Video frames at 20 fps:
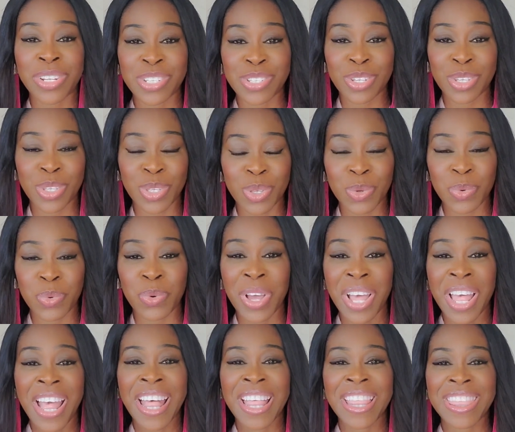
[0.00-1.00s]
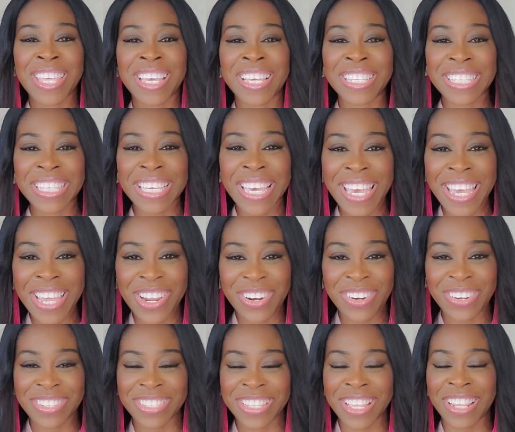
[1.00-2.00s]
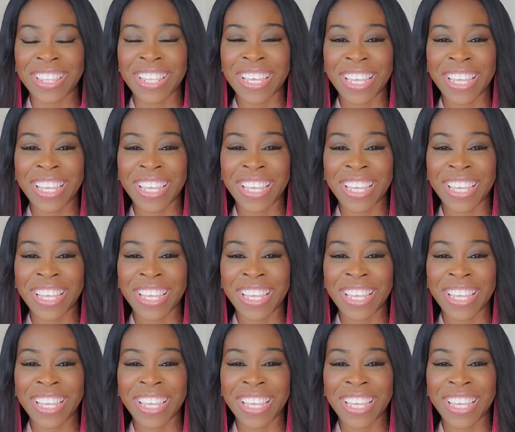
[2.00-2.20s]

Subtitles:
unto you the years that